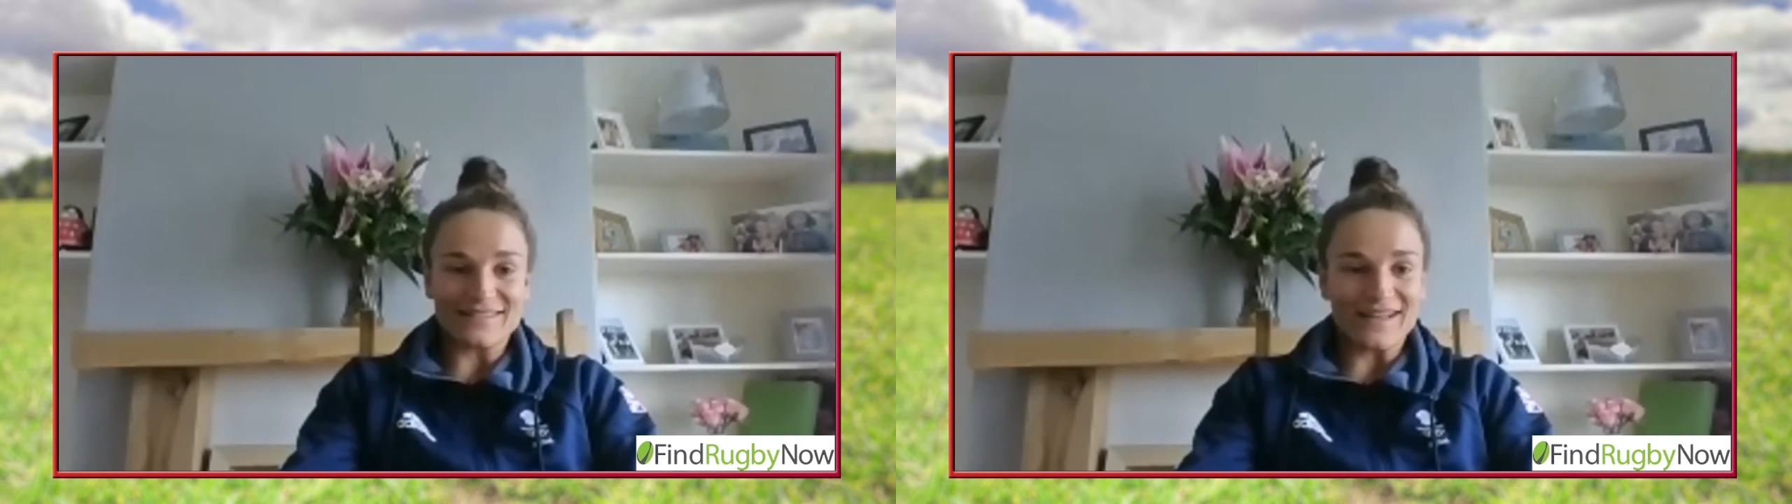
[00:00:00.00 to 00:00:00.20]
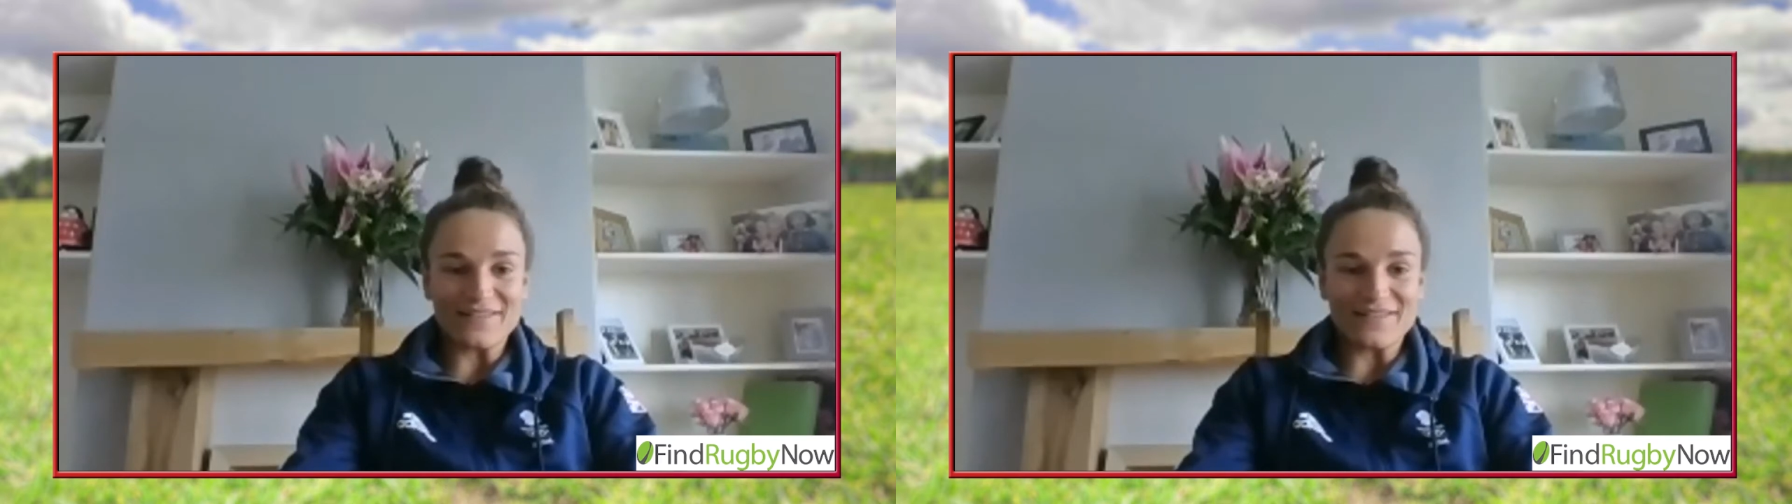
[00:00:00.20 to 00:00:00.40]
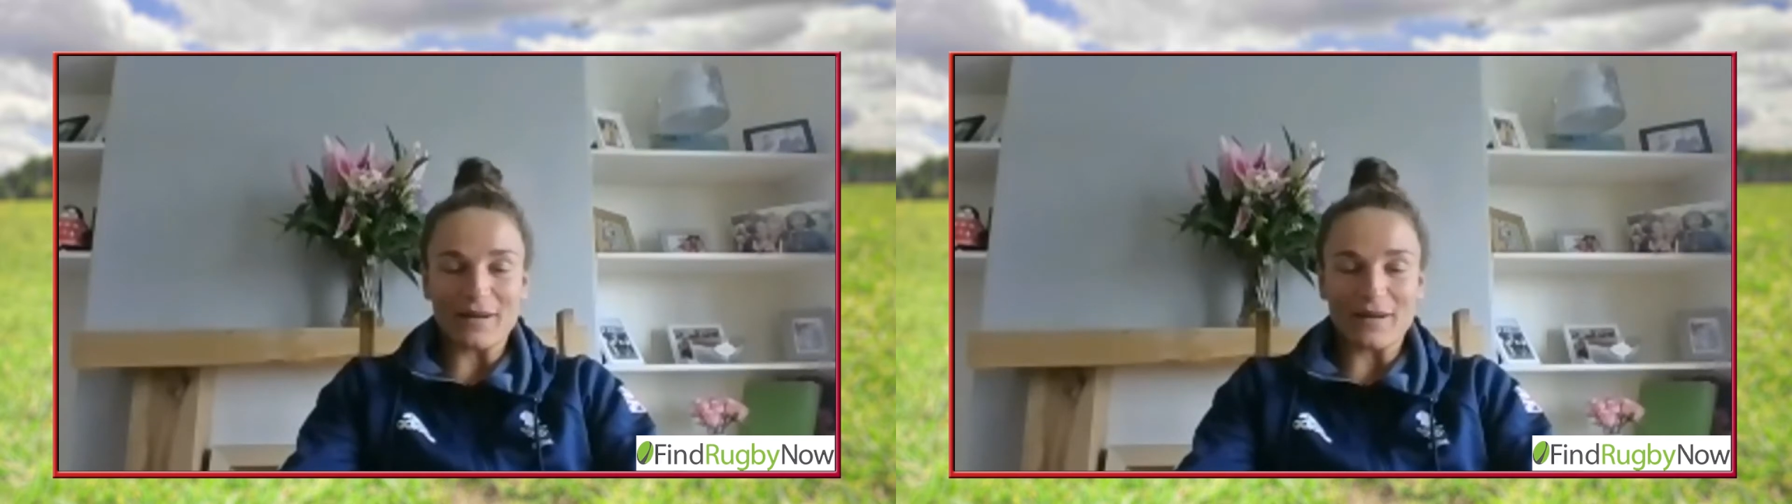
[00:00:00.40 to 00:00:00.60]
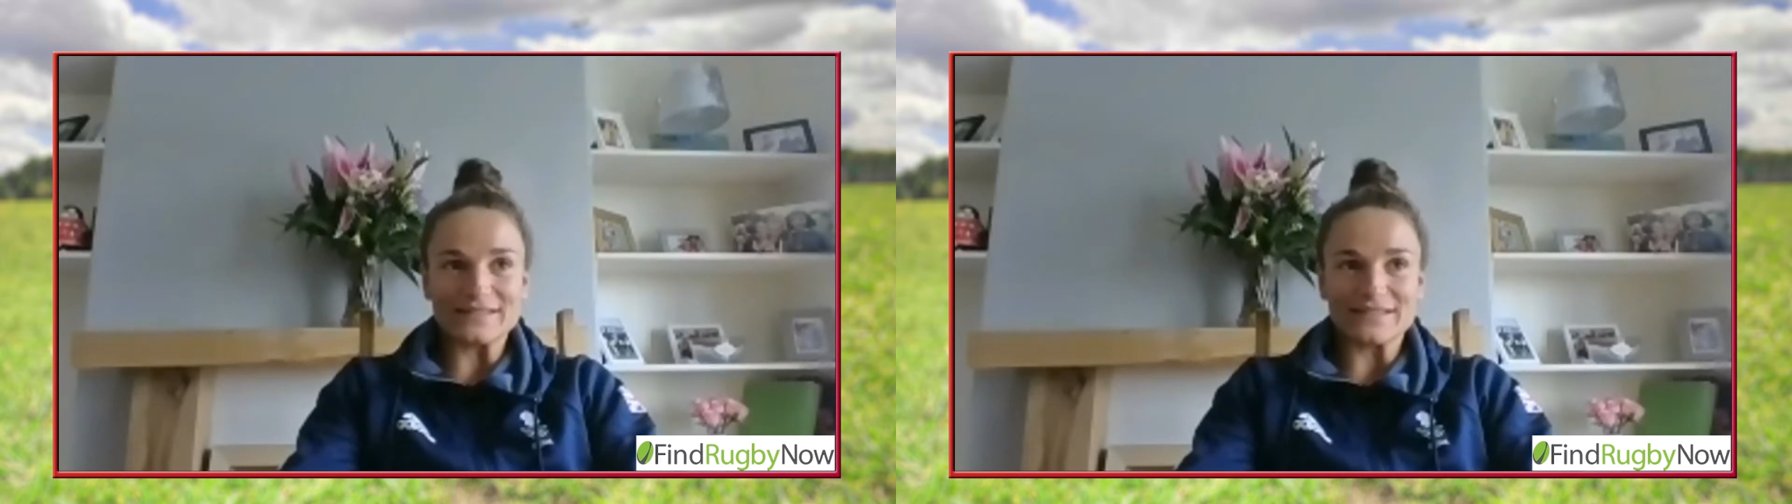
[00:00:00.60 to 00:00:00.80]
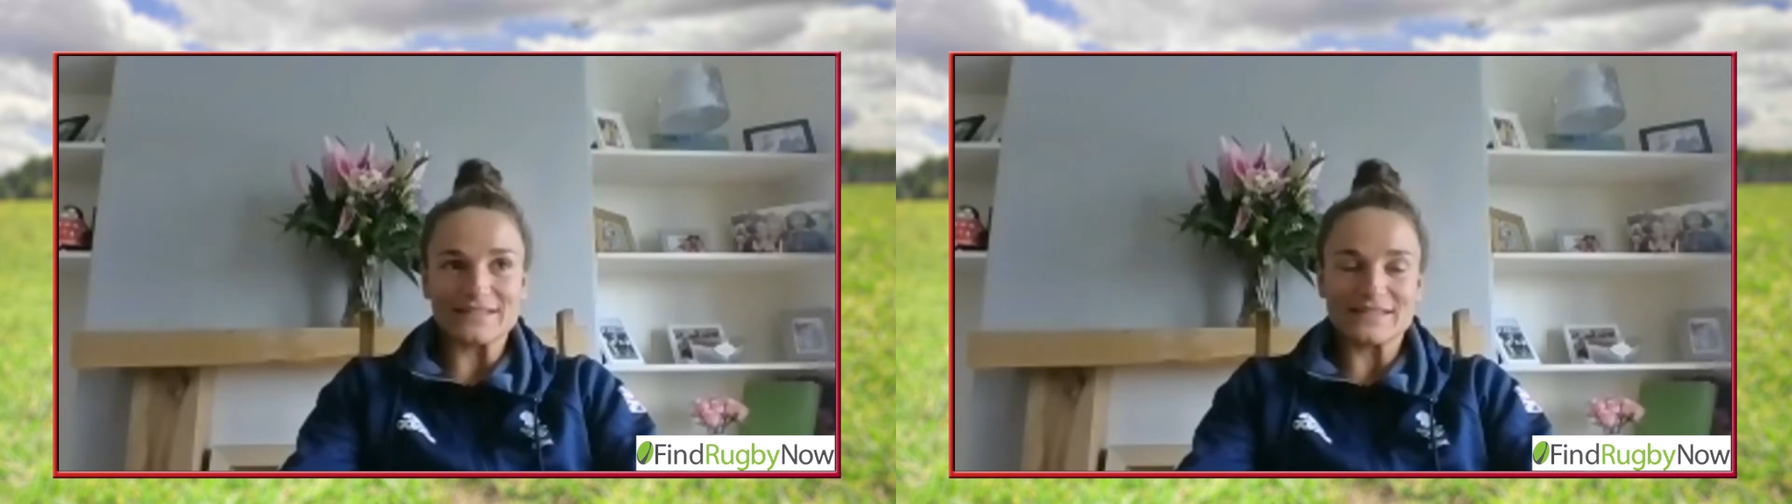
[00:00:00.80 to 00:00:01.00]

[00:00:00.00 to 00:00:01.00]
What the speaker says: I've played since